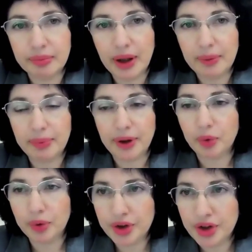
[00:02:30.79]
my
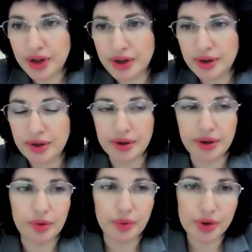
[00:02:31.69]
priorities
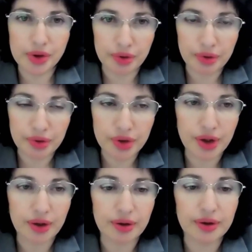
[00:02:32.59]
in research
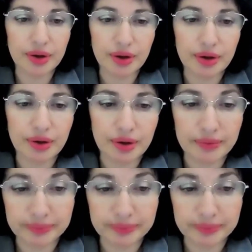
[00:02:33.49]
and in